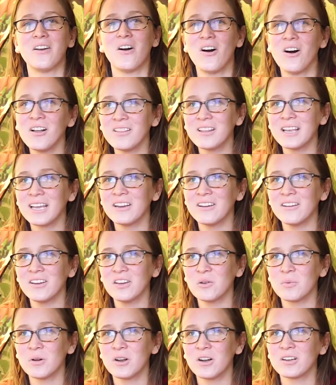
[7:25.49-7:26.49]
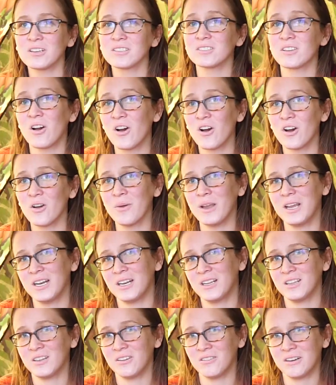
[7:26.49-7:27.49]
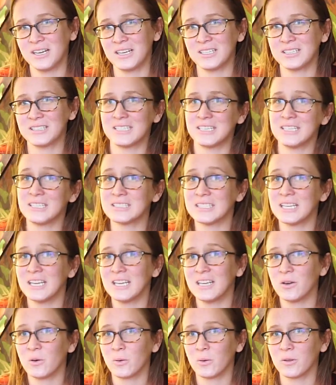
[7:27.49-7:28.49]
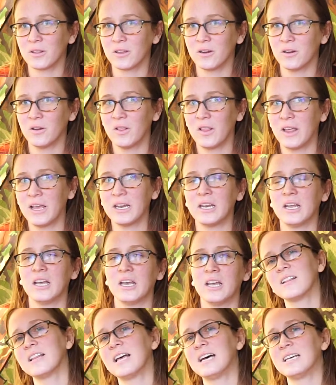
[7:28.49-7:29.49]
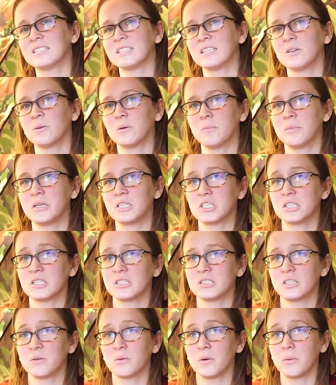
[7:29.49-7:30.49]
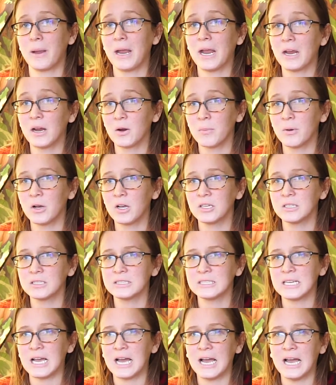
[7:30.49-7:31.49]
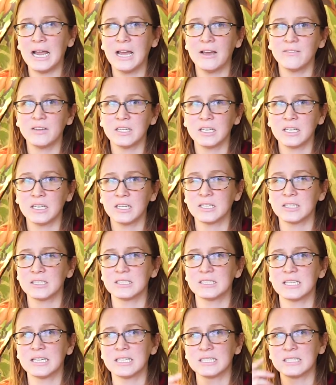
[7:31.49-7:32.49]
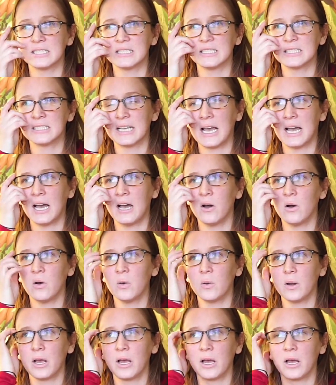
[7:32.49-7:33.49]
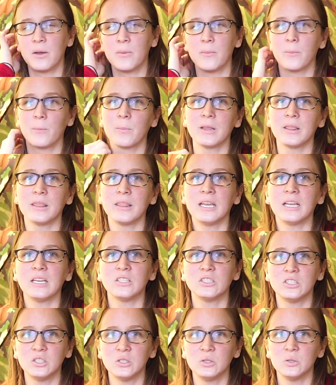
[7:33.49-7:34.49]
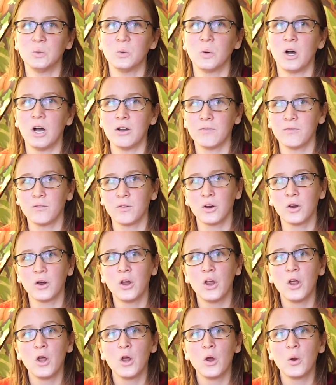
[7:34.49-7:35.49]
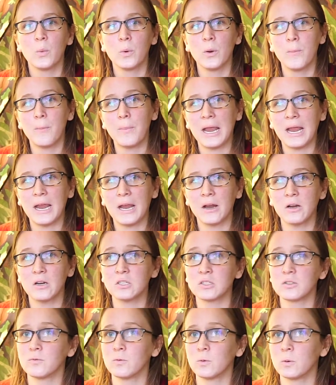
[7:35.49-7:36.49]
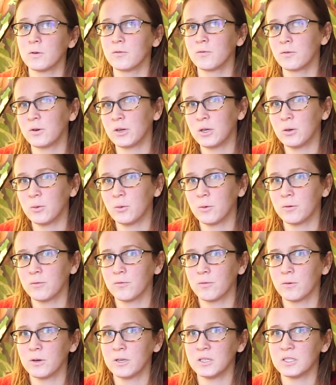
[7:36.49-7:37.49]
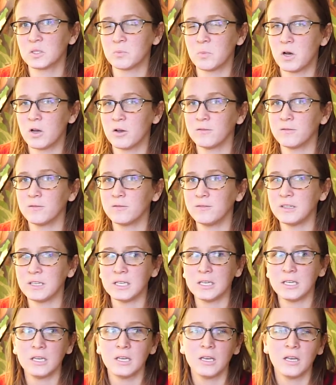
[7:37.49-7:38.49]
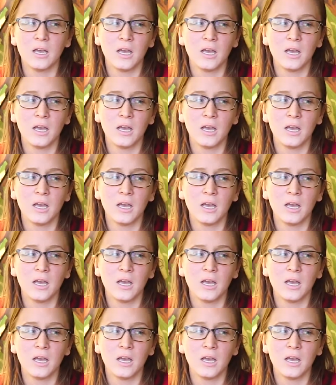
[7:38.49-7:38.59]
all Lightheart Gear products are made in the United States in North Carolina. The last thing I want to mention is their repair policy. I haven't needed to test this out, but they do offer repairs for free or for a small fee.